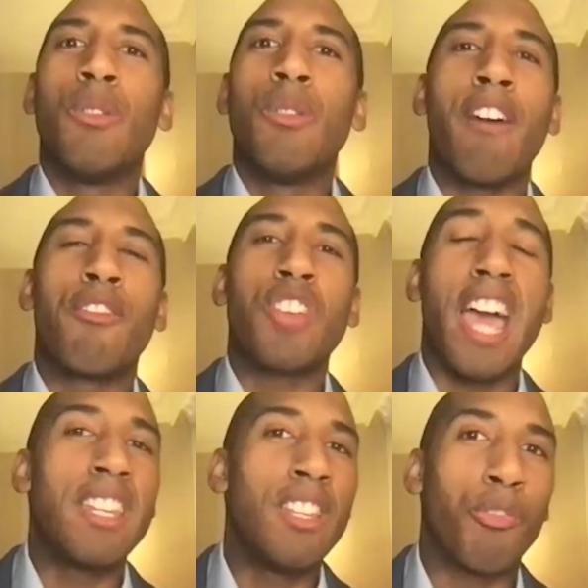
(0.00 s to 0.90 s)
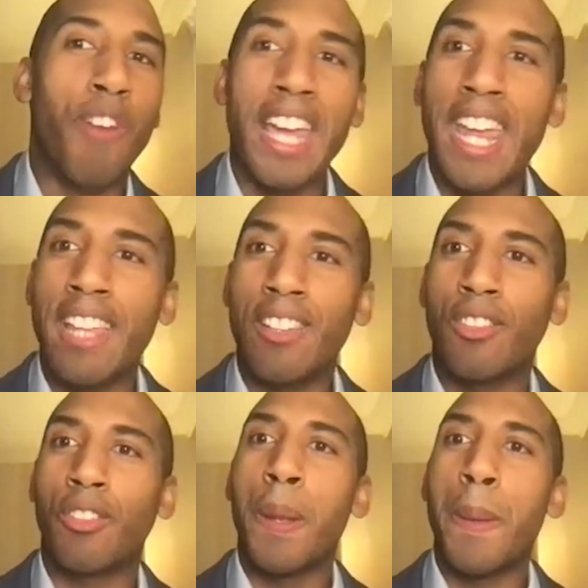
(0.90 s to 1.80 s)
You have Chinese
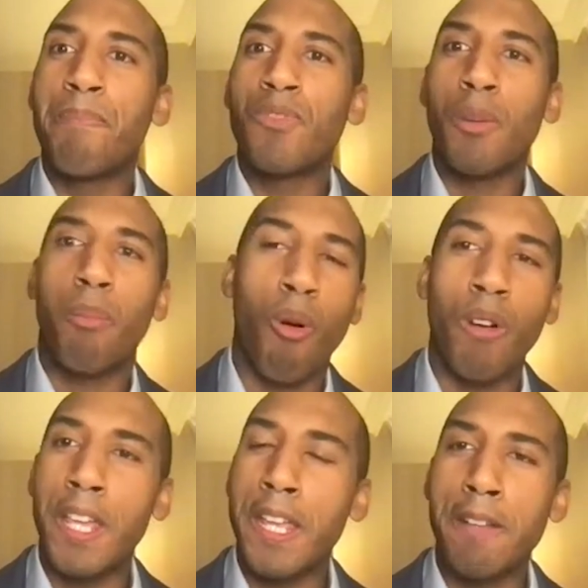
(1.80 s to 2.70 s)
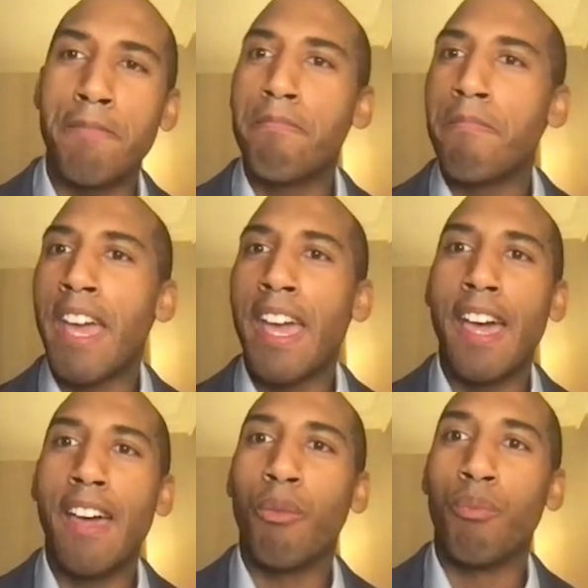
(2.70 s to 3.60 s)
finance supporting
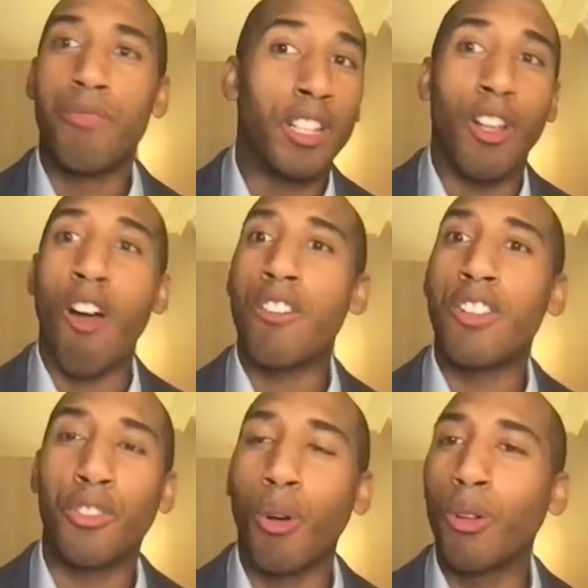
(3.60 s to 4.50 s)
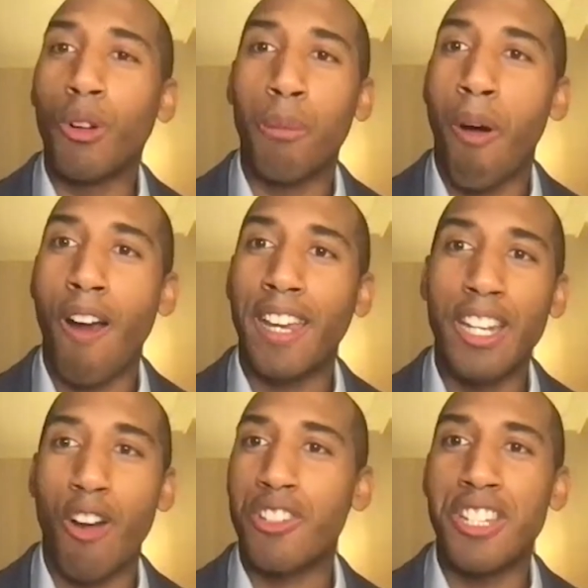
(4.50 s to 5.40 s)
eh, the largest solar park
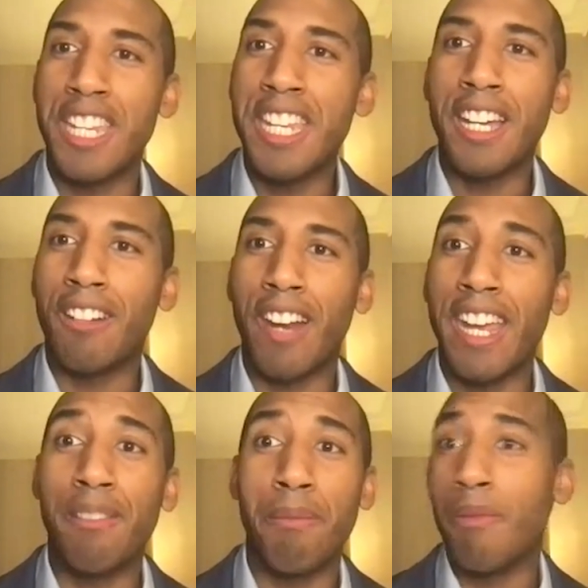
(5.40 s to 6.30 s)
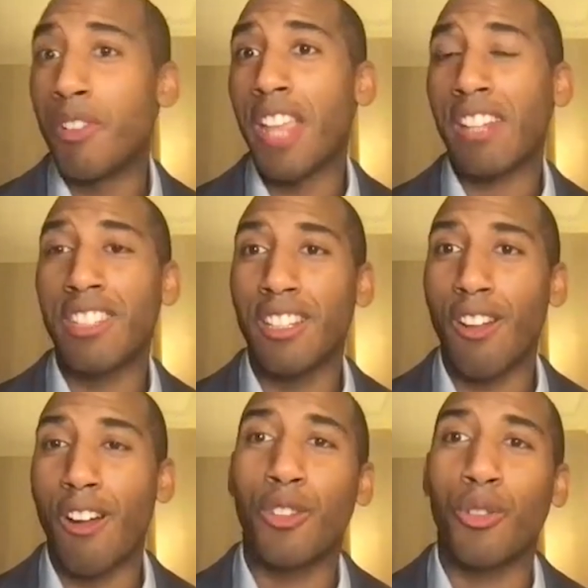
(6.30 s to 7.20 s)
in Argentina, right? And, which is actually the
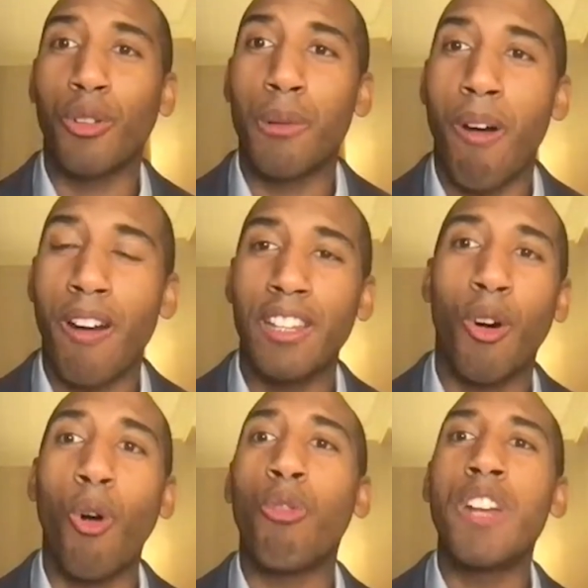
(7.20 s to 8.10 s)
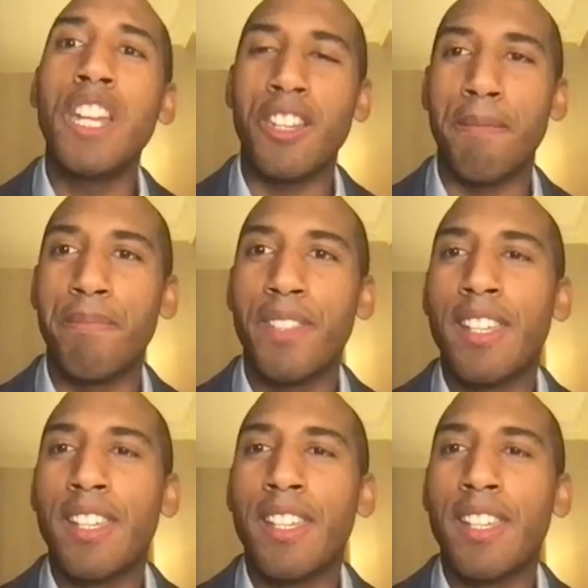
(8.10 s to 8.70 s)
largest solar park in the whole region.